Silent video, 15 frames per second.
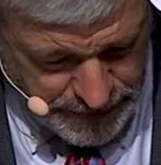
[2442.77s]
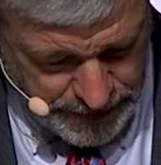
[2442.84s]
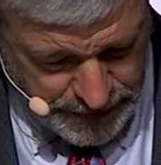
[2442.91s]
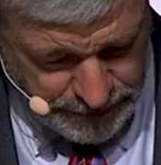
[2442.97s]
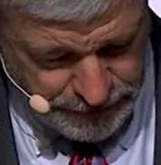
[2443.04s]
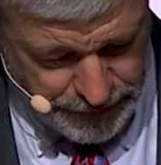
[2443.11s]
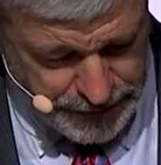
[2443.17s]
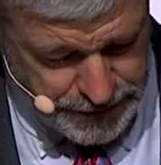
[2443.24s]

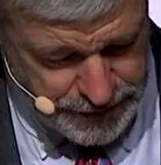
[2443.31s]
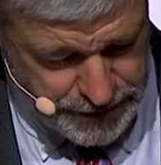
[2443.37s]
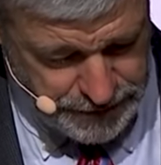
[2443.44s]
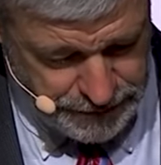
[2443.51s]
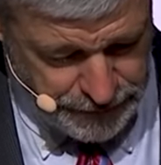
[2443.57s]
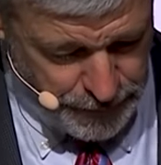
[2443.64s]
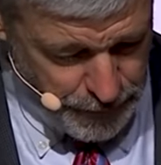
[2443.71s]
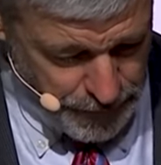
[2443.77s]
In verse
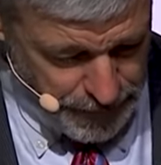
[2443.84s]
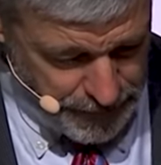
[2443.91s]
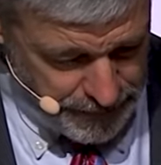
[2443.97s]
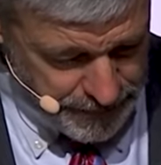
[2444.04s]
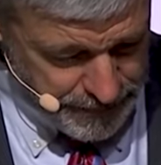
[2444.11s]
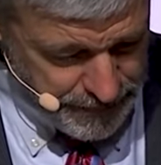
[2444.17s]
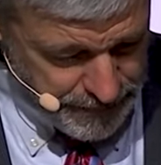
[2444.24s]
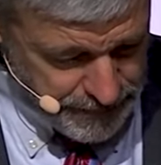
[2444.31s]
4,
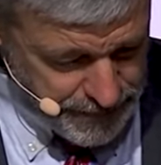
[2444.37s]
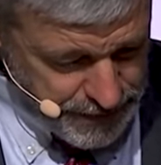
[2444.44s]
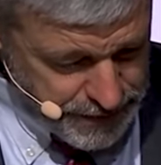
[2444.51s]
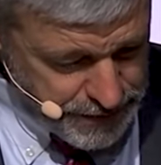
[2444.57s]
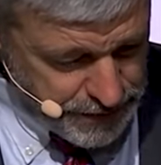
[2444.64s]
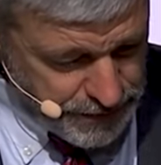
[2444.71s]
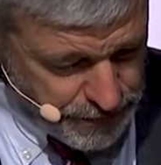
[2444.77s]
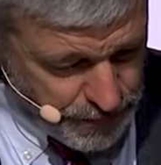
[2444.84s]

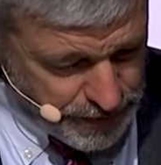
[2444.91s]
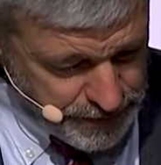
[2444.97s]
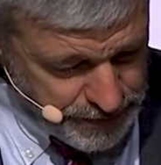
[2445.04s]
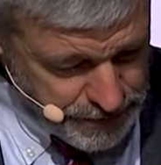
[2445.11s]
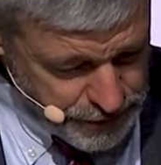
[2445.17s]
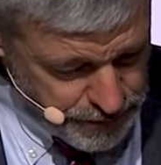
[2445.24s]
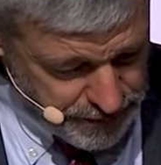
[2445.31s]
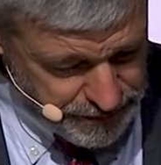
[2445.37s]
these are the
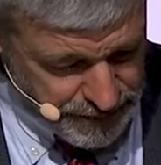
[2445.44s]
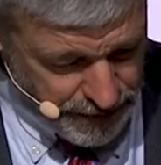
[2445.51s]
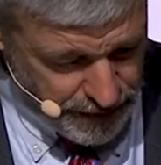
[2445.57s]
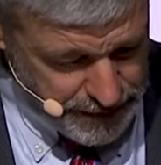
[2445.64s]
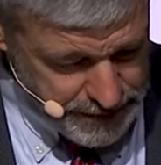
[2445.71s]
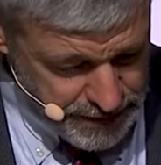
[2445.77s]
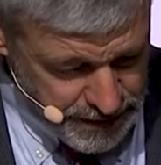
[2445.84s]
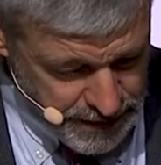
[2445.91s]
ones who have
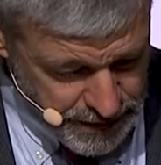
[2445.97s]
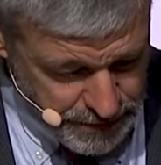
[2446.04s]
not